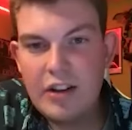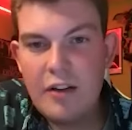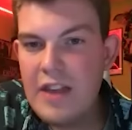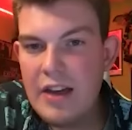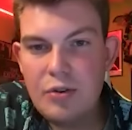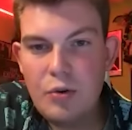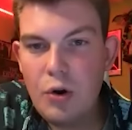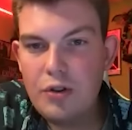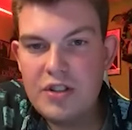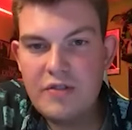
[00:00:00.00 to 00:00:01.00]
that New
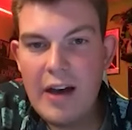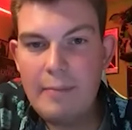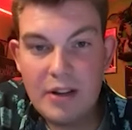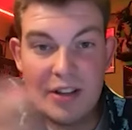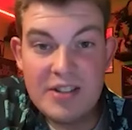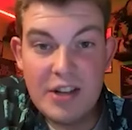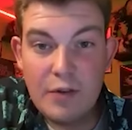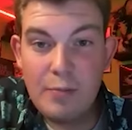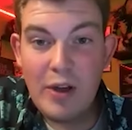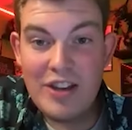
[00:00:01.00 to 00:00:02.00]
Orleans vibe, but it doesn't even
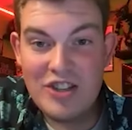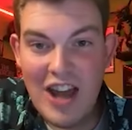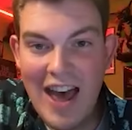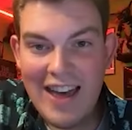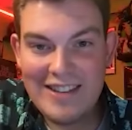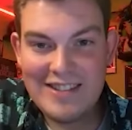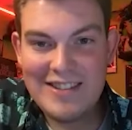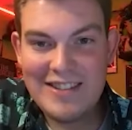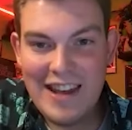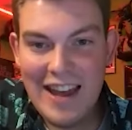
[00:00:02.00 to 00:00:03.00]
play
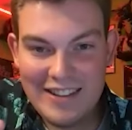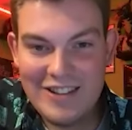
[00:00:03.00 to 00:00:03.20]
jazz. jazz.